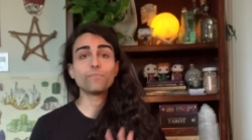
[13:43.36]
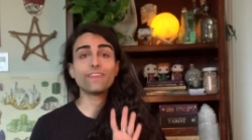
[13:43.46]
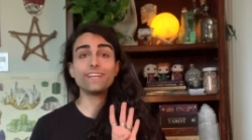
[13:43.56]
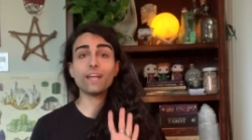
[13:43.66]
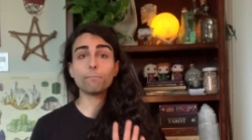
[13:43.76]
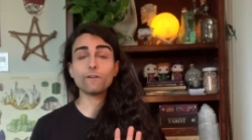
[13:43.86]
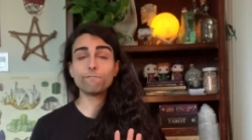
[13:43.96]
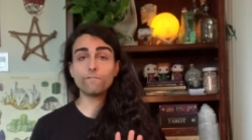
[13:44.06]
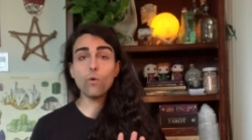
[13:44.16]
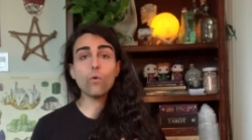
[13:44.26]
The number
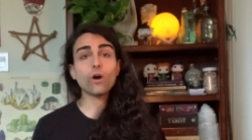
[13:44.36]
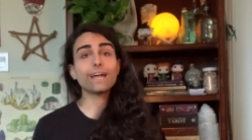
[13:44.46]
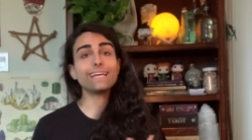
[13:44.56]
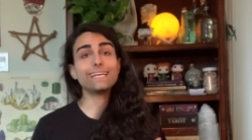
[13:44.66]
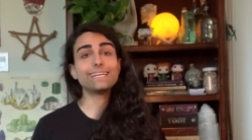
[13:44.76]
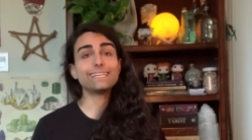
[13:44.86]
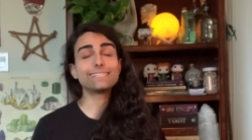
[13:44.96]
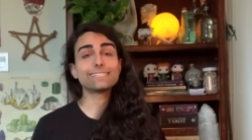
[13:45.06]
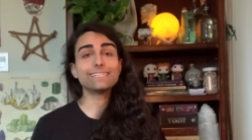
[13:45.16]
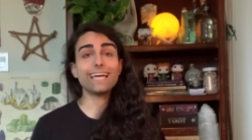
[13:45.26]
4
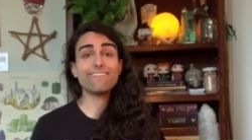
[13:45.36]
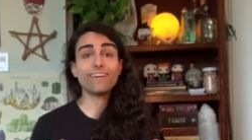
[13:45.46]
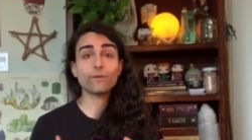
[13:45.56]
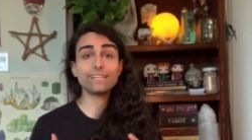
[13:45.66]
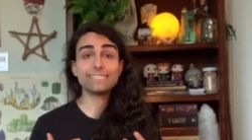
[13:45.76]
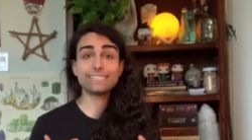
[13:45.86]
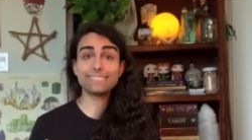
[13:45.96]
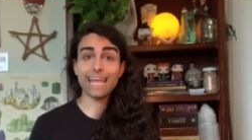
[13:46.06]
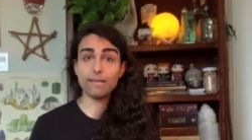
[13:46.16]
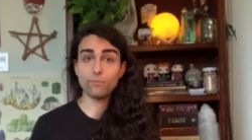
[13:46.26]
is a very
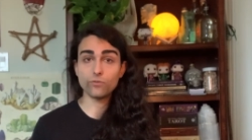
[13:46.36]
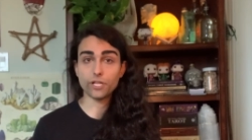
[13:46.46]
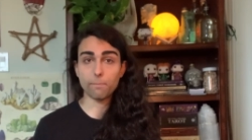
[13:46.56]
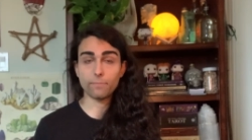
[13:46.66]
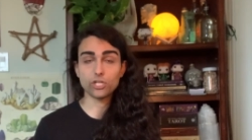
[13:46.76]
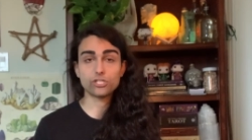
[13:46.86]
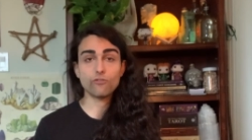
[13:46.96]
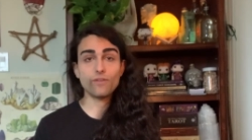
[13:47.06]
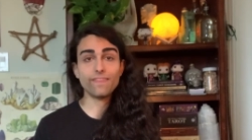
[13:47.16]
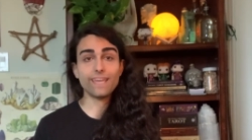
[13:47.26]
stable number. So
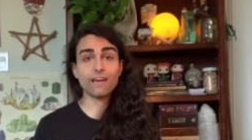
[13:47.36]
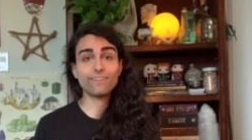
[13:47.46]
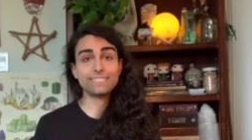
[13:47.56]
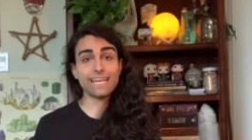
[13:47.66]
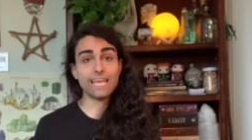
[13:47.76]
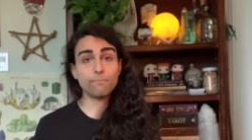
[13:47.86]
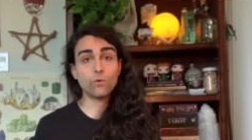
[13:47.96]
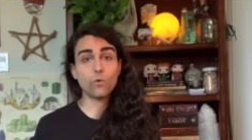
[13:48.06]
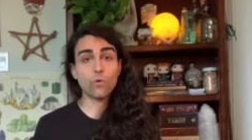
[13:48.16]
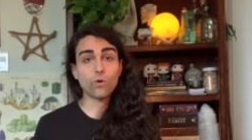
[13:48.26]
if we think of a
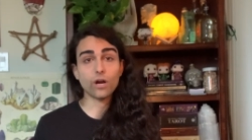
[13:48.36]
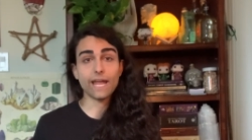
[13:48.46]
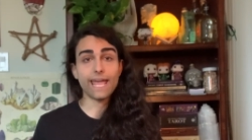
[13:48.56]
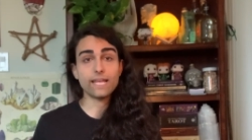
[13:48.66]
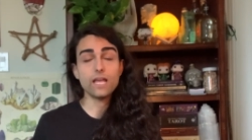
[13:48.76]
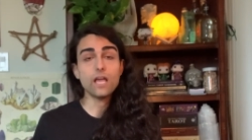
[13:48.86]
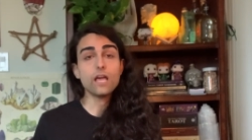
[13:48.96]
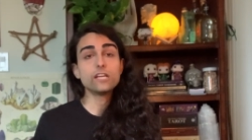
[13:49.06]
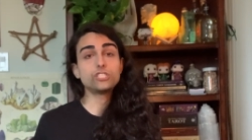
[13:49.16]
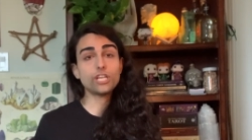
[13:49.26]
table or a
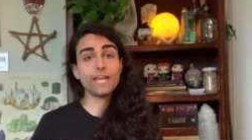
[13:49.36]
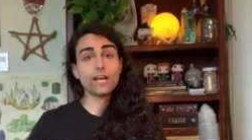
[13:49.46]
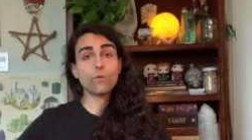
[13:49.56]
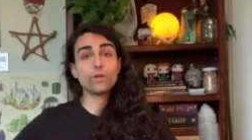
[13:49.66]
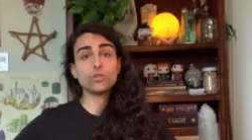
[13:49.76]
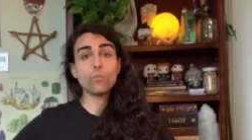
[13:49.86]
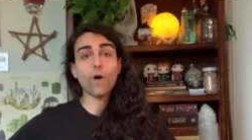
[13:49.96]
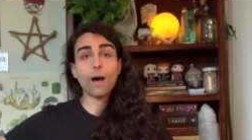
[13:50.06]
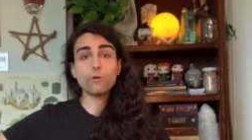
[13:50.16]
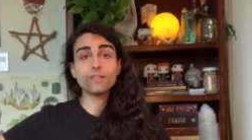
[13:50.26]
chair, when you
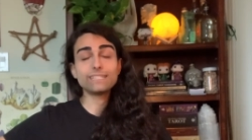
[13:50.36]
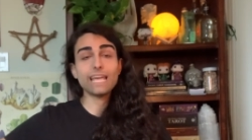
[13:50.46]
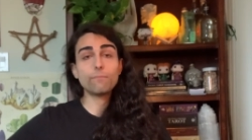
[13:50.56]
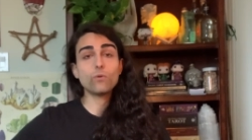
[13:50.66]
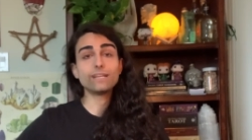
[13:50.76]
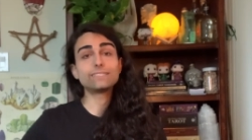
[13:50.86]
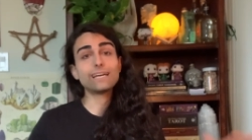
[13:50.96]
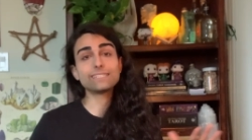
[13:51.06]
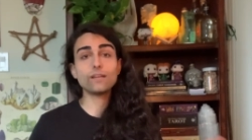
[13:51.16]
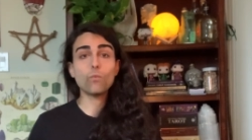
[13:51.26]
wobble the table, it
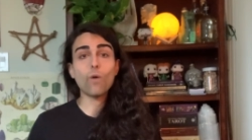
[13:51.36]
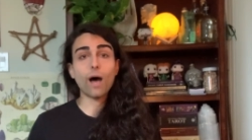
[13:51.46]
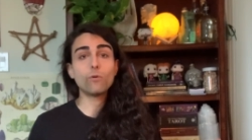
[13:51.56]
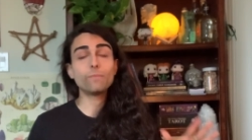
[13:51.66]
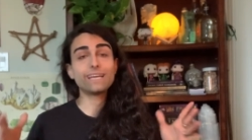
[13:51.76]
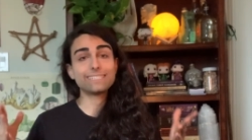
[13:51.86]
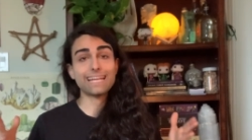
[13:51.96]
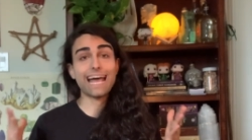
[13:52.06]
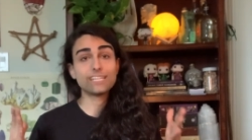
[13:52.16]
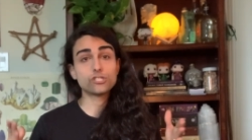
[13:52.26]
doesn't wobble because it
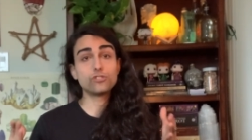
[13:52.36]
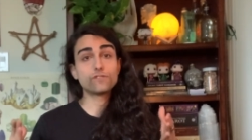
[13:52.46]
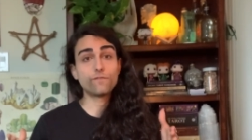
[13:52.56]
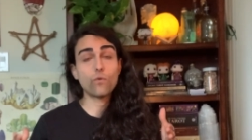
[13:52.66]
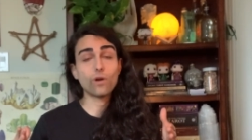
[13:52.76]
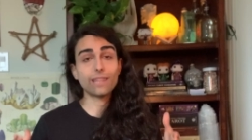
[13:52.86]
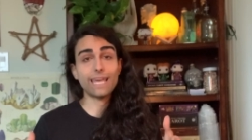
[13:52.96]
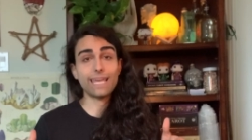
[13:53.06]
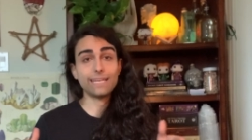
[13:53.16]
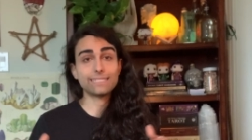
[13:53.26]
has those 4
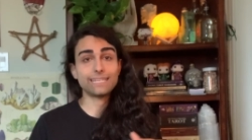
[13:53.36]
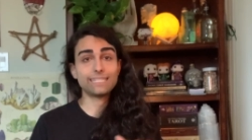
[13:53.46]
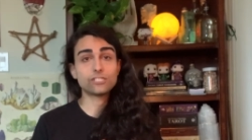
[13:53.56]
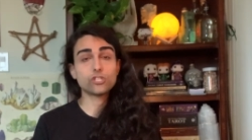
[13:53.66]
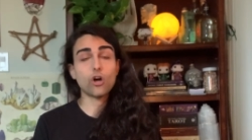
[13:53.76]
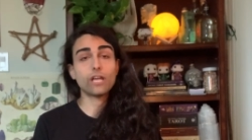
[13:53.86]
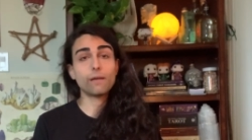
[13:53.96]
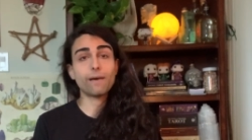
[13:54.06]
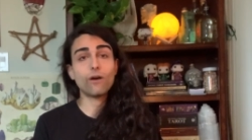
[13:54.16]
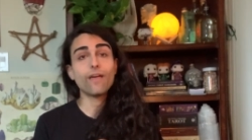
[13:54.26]
legs. It's talking
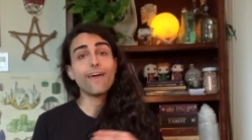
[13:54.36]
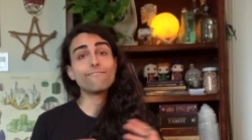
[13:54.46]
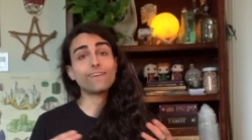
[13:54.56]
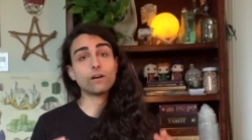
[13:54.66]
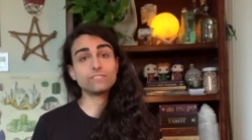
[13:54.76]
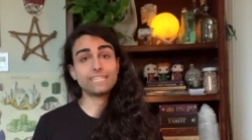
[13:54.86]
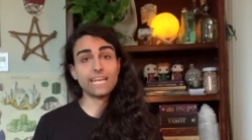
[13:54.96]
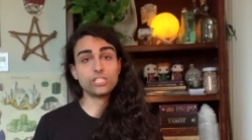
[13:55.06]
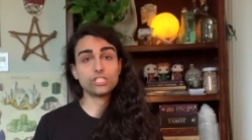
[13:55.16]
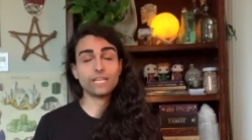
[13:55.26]
about
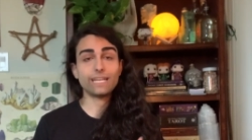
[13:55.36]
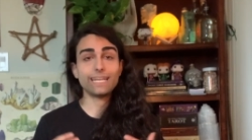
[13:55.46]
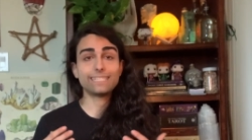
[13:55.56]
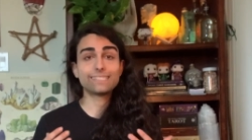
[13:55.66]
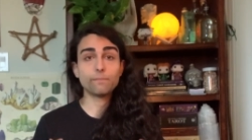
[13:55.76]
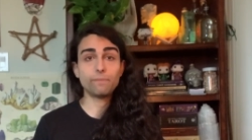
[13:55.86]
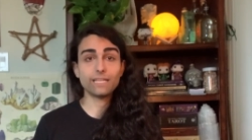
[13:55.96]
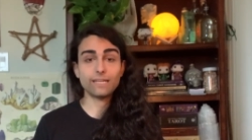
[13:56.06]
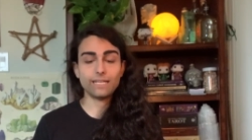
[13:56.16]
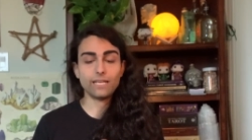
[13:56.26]
foundation and
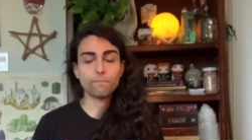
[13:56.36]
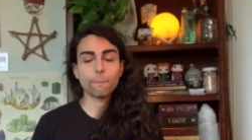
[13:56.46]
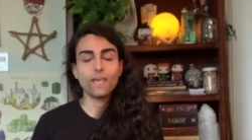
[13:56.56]
stability.